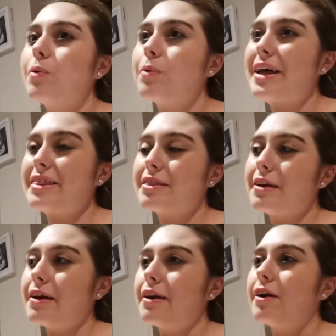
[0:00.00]
when
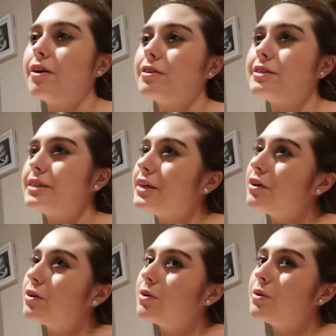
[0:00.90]
they're
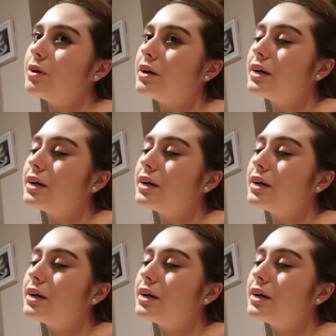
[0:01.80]
0